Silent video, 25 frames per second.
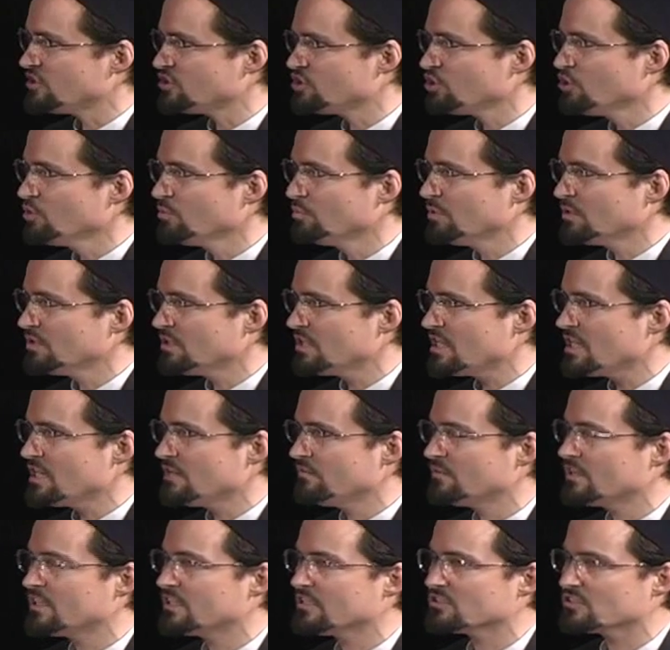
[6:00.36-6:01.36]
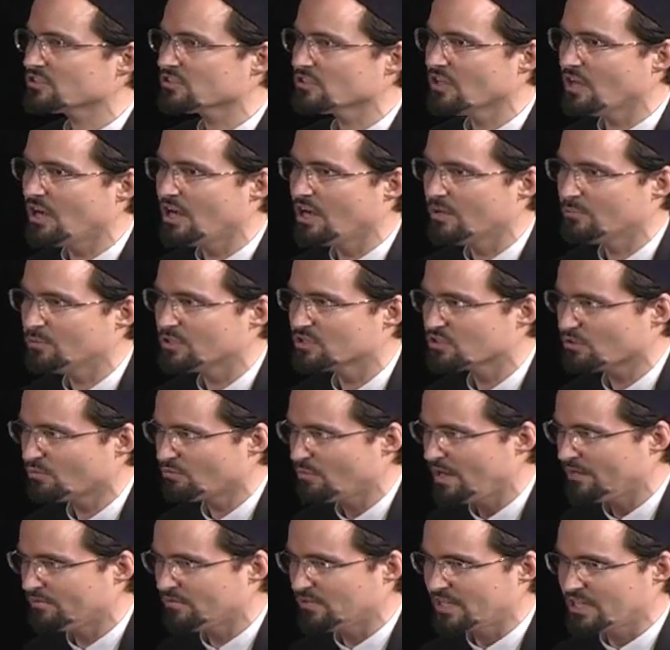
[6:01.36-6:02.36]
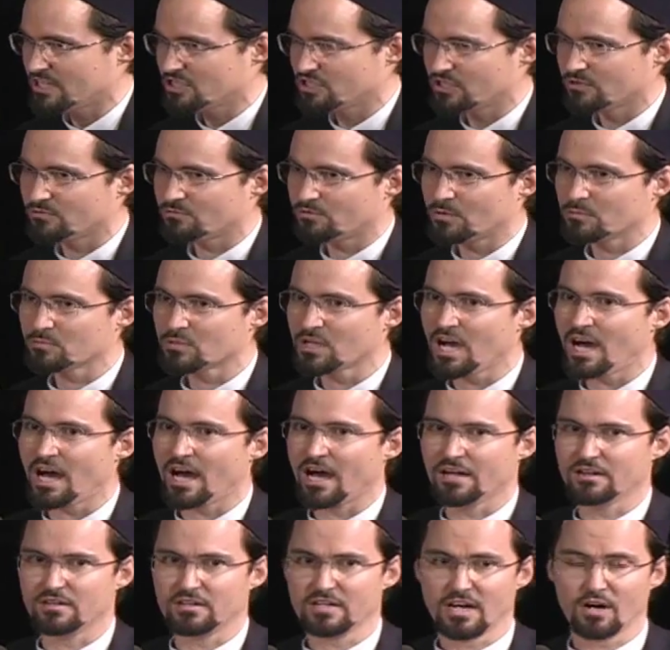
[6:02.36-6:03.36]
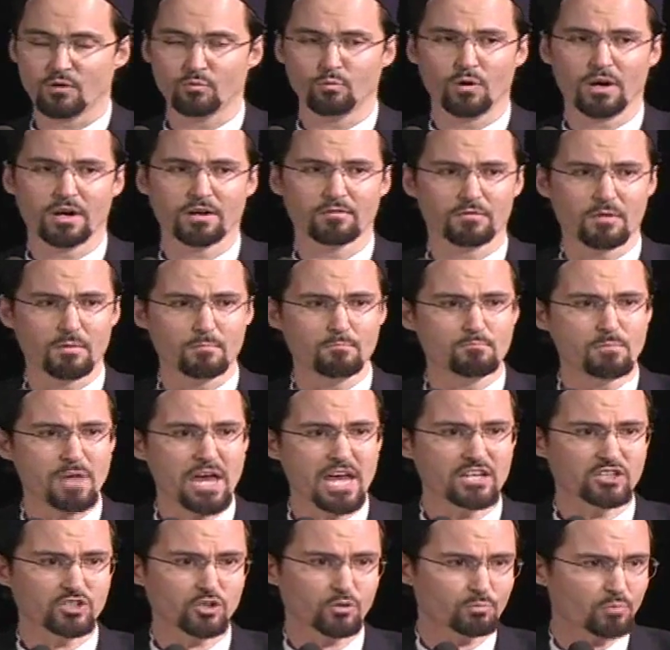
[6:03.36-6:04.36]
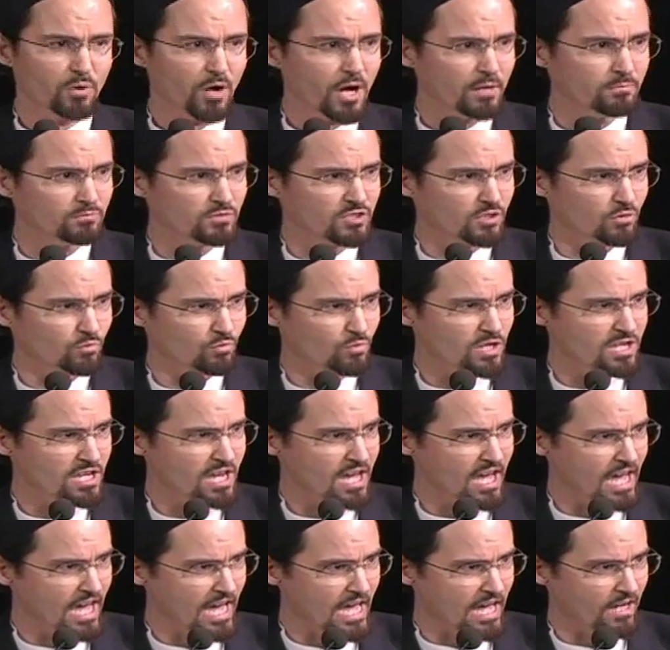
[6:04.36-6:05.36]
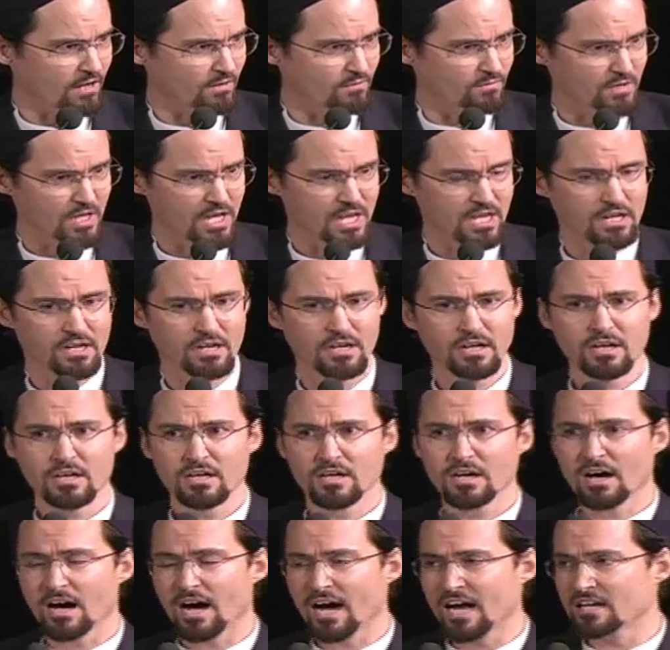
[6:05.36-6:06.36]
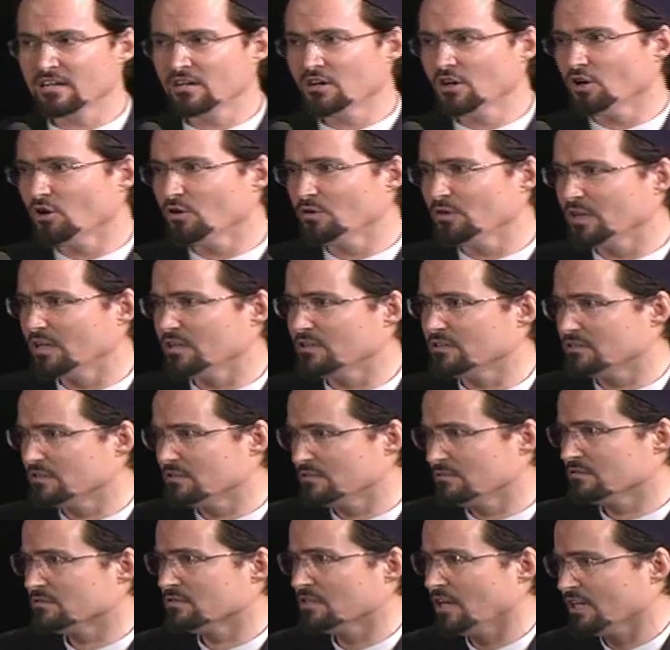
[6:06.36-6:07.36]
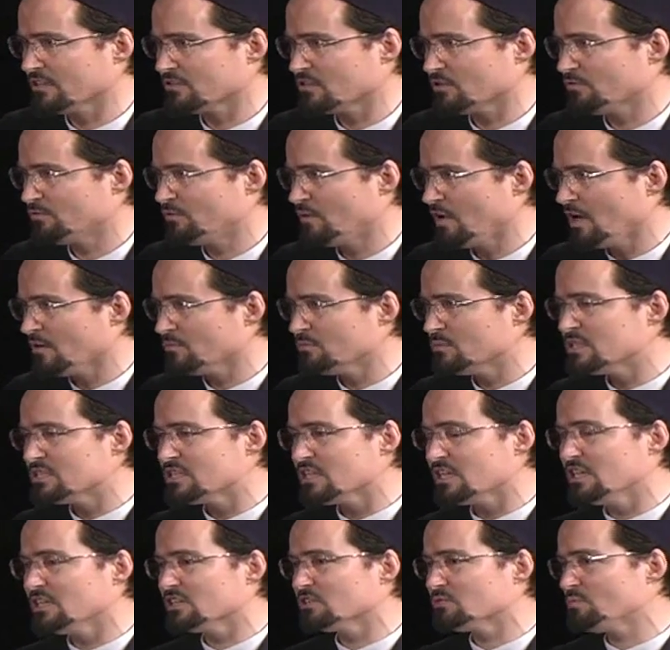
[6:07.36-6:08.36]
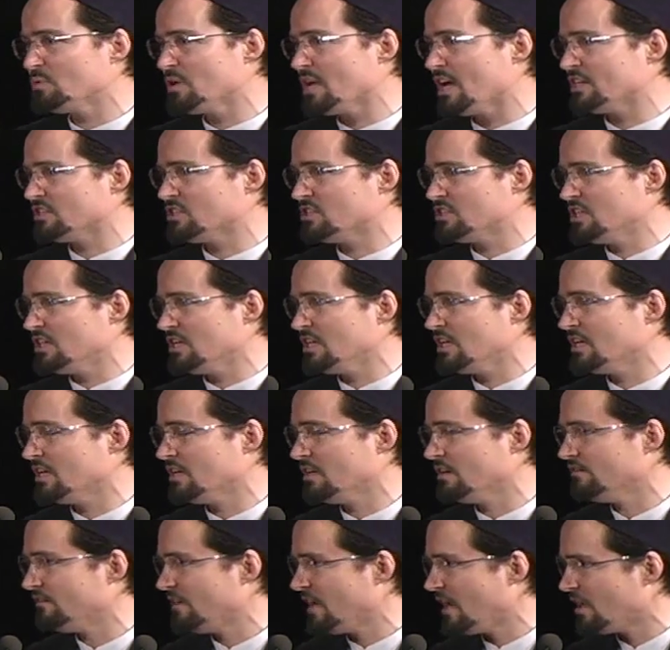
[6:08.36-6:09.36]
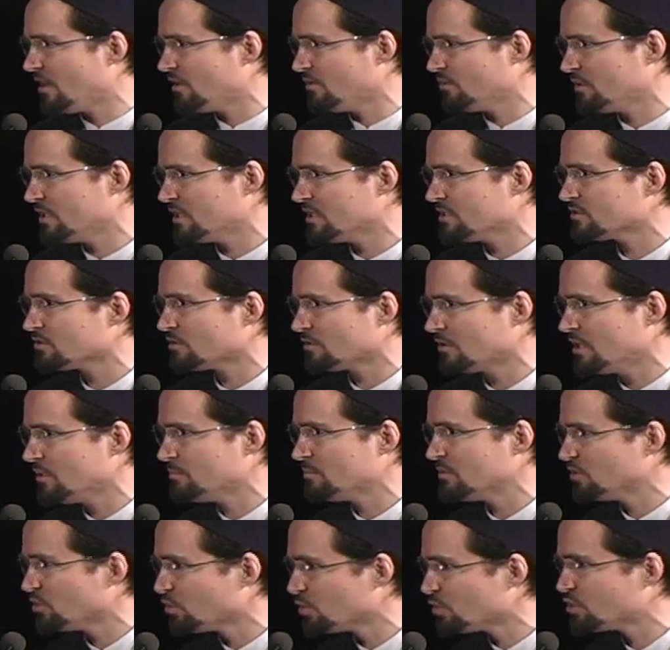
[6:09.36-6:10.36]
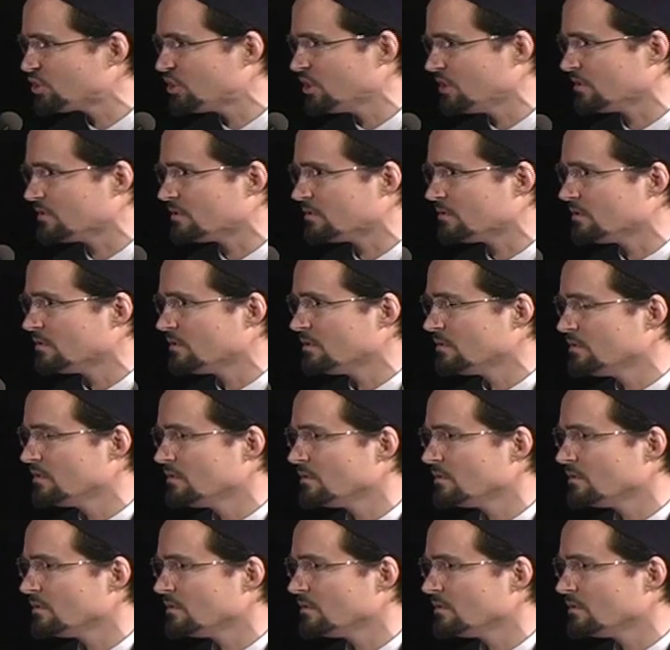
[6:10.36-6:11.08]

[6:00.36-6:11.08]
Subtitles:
they do believe that Islam is a revelation from God. Now, one of the major problems that we have, and I know that Dr. Feldman did his PhD in Averroes or Ibn Rushd